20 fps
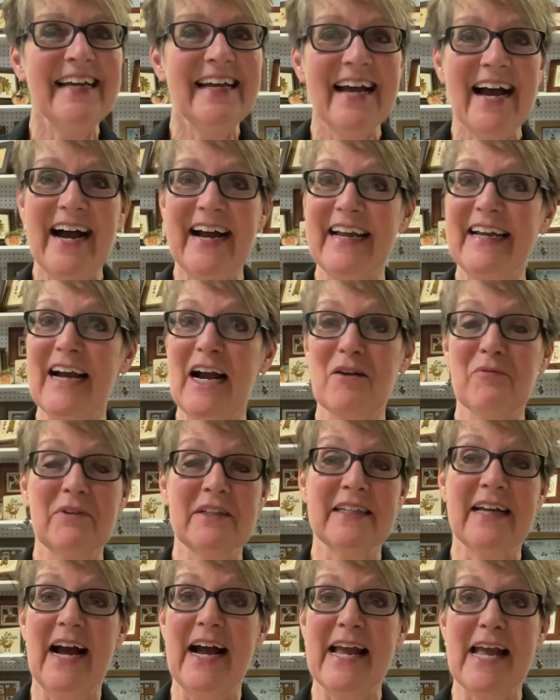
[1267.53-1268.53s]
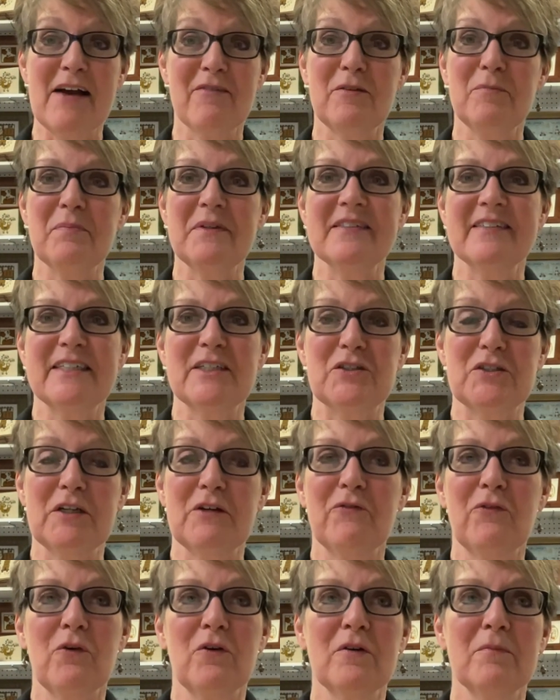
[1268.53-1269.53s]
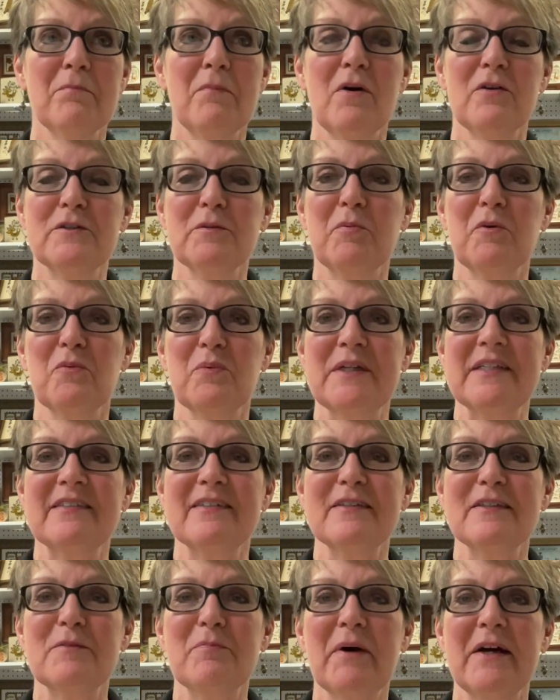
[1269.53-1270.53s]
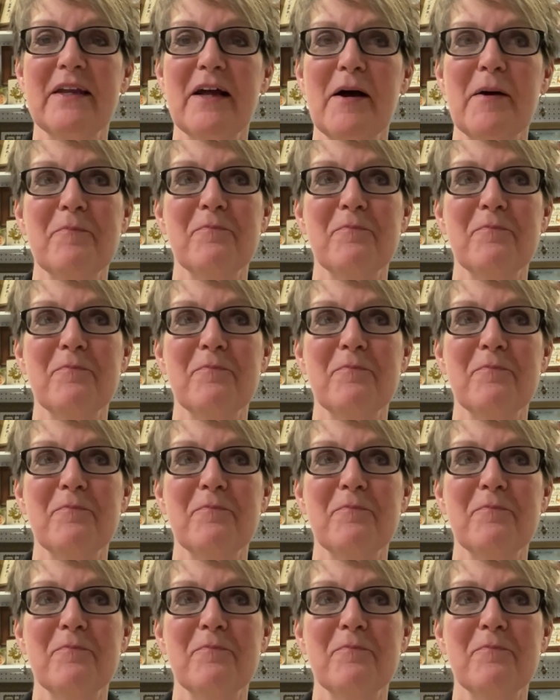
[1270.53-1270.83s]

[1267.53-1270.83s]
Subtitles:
I haven't been stitching for multiple reasons, but